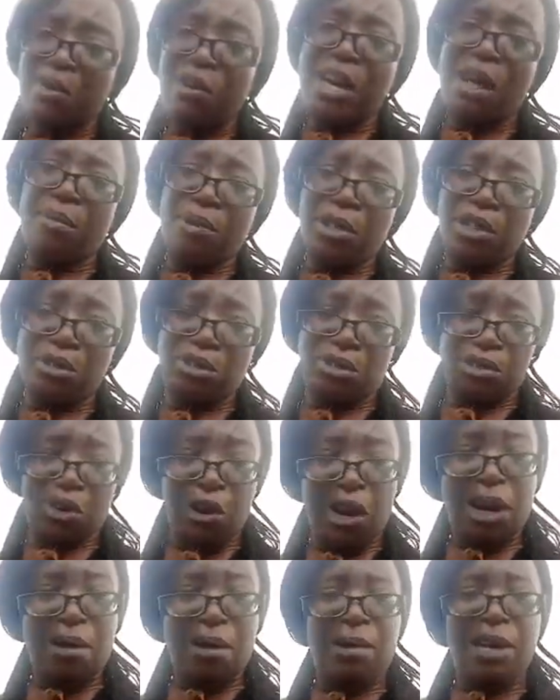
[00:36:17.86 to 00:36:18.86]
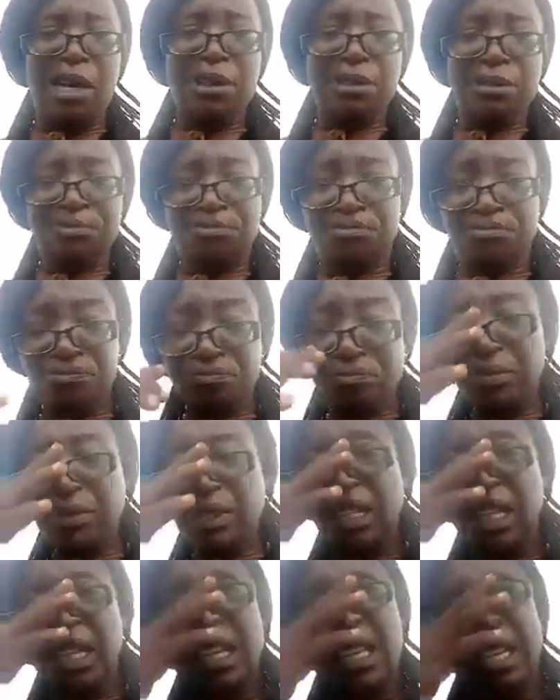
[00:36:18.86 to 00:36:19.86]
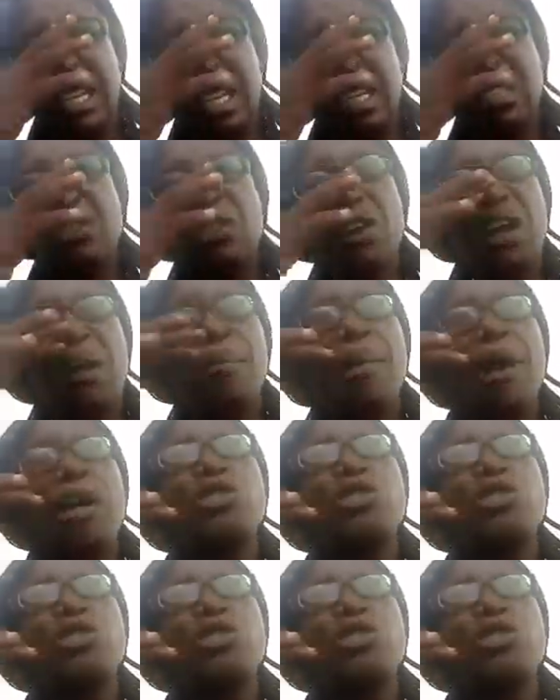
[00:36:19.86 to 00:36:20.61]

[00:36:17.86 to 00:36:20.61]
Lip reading: I'm going to talk about. Let's talk about